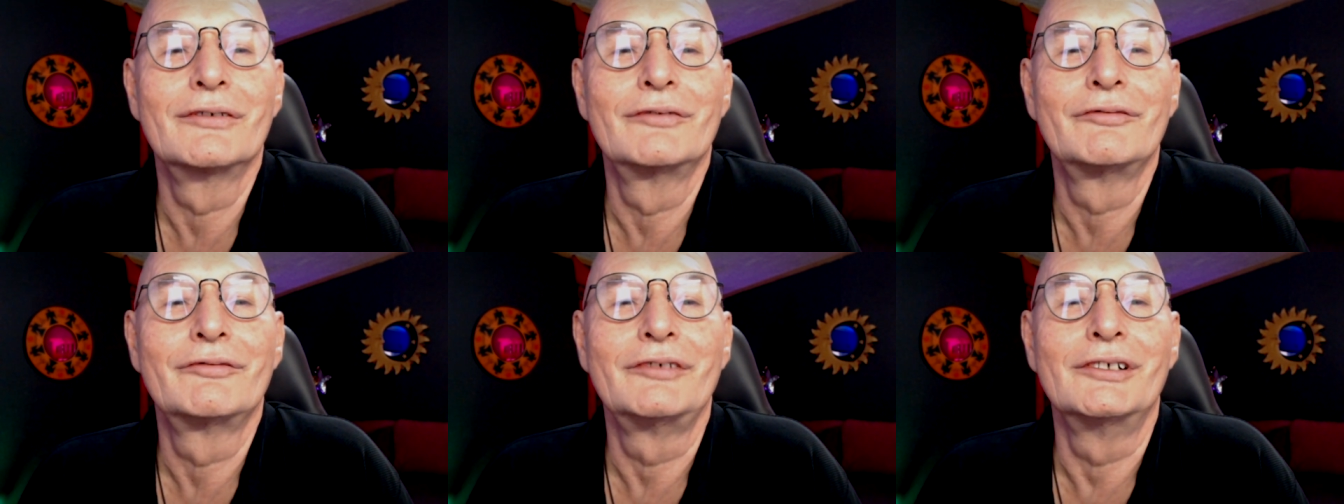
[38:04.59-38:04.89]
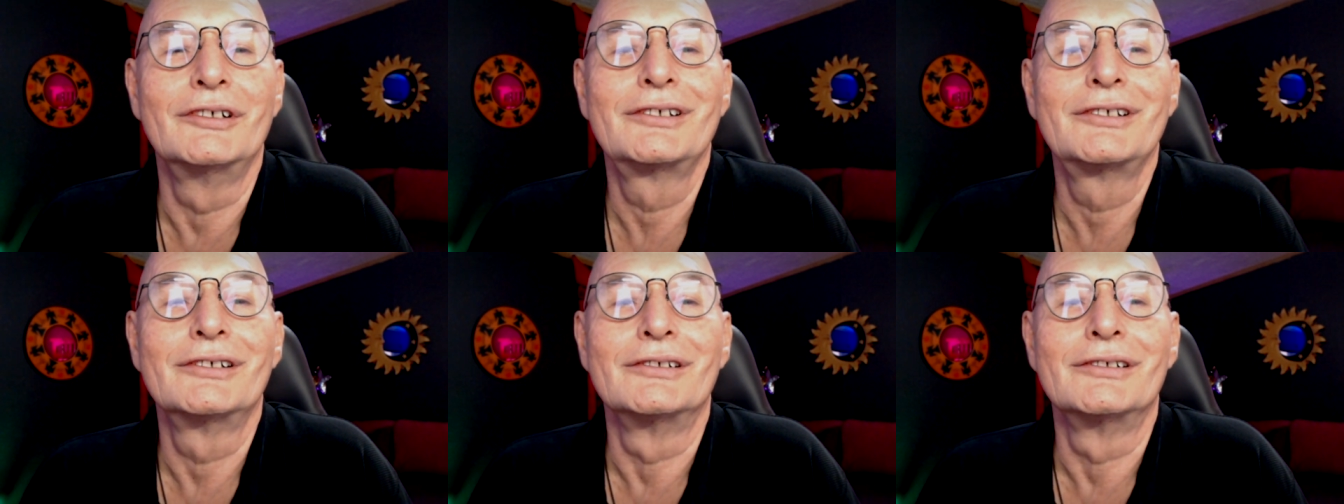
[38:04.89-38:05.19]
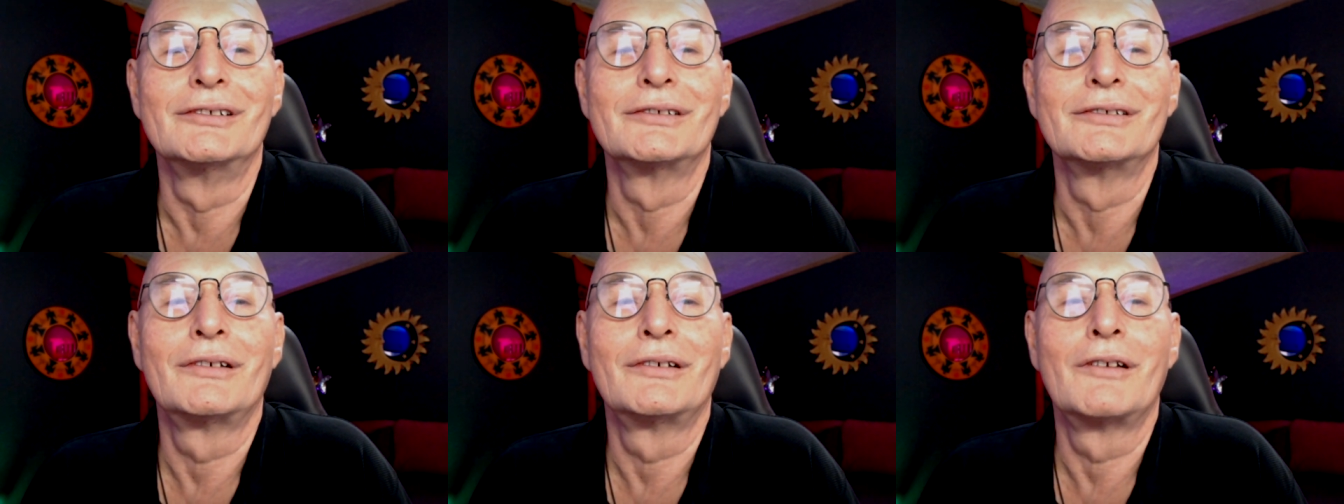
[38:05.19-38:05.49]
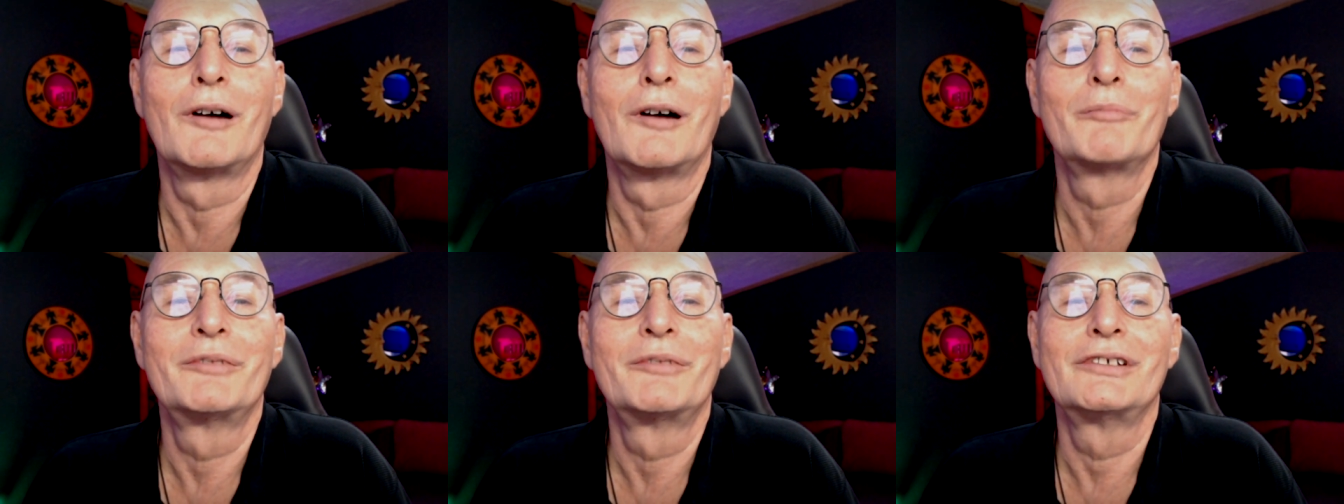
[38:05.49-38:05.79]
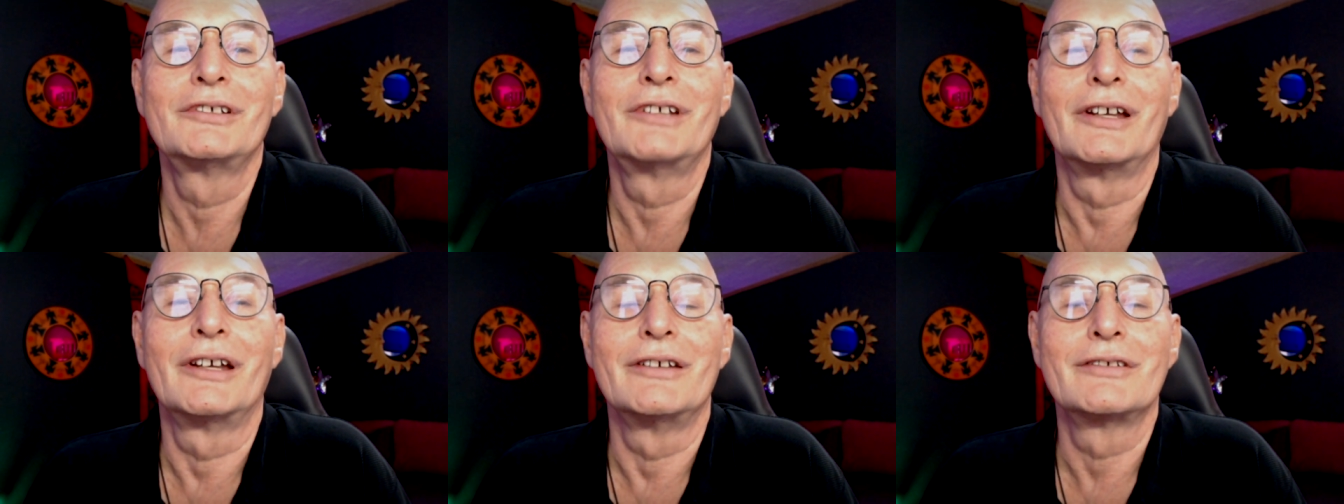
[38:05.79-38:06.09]
feel guilt and
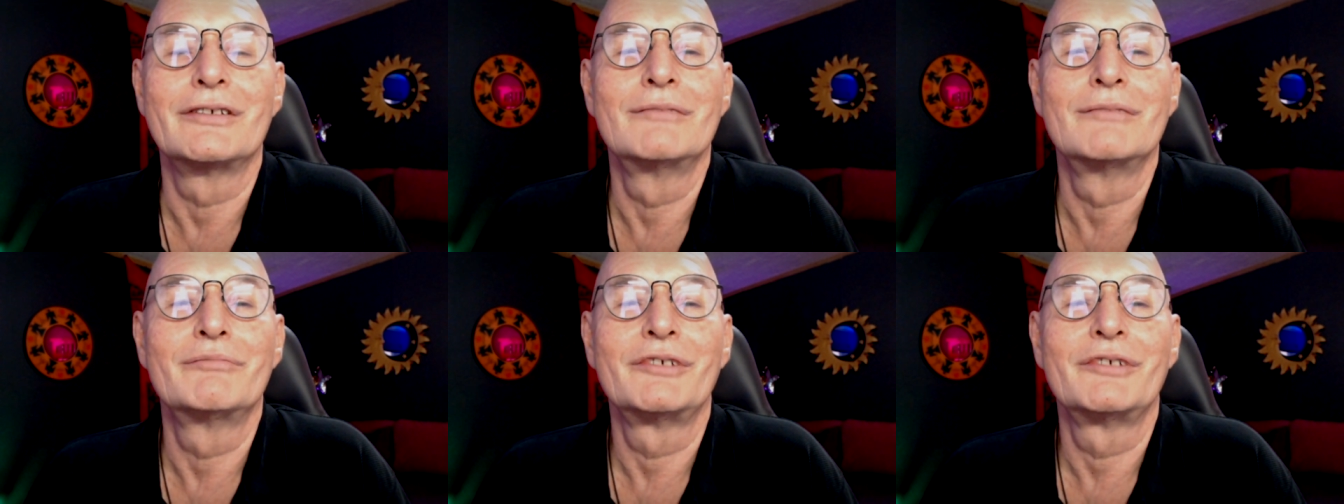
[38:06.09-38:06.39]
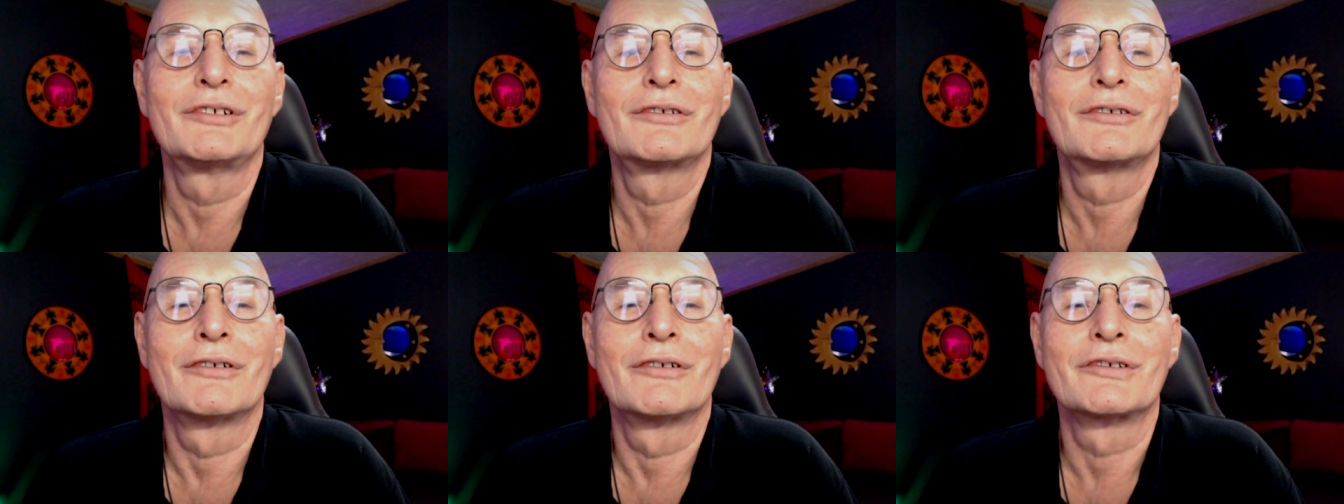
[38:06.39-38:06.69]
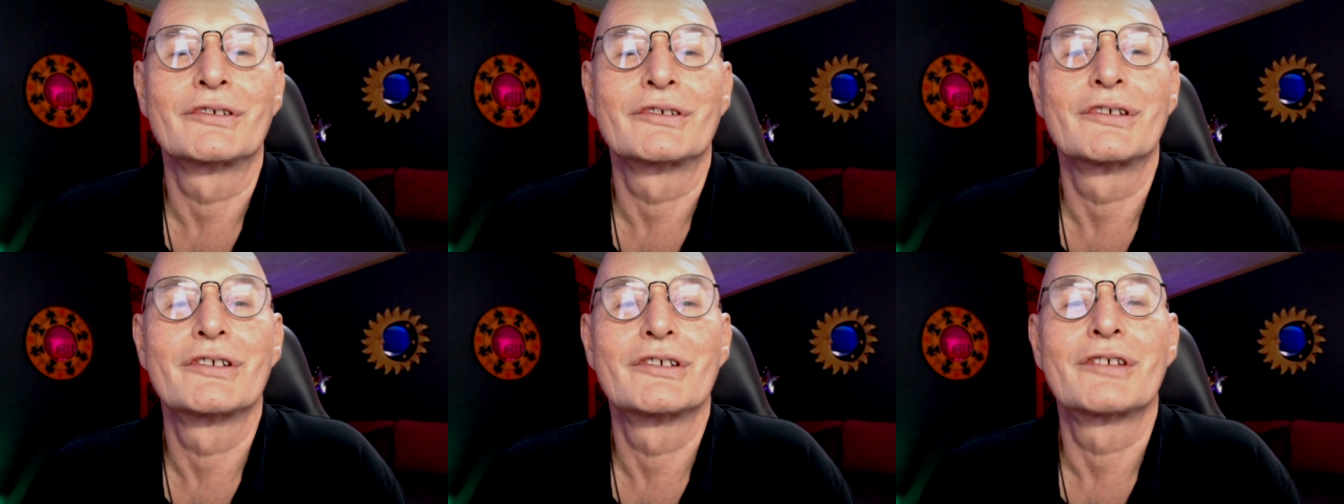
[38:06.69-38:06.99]
obligation because